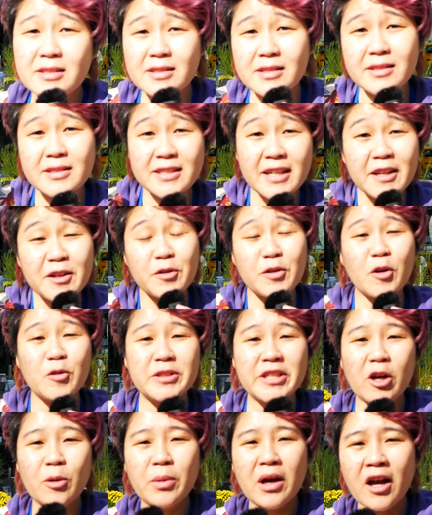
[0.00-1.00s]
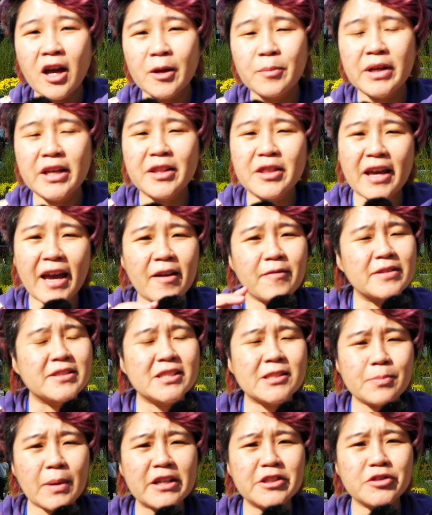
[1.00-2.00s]
is the Standard Hotel behind me, and they have a
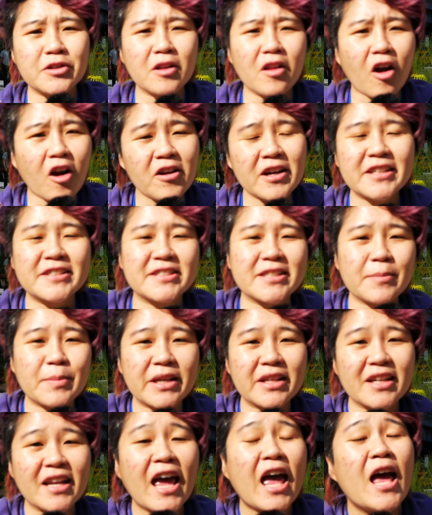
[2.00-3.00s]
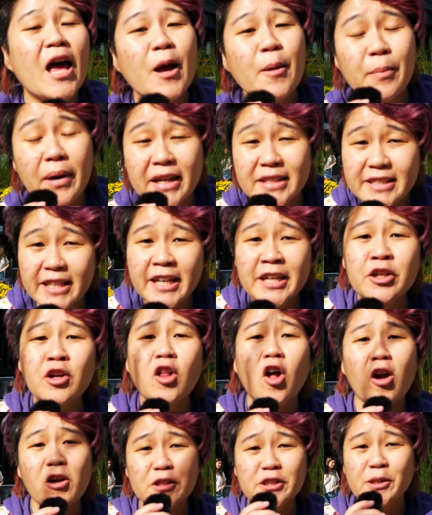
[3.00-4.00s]
special art exhibit by Daniel
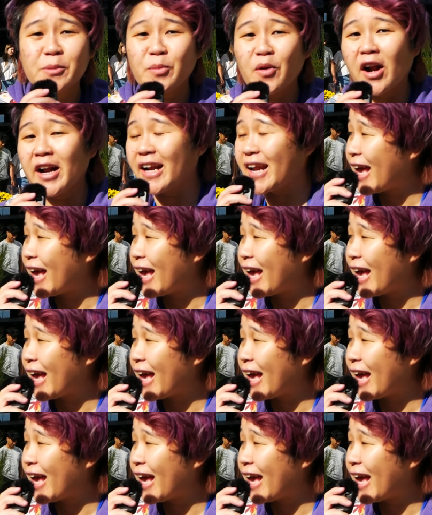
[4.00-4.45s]
Arsham right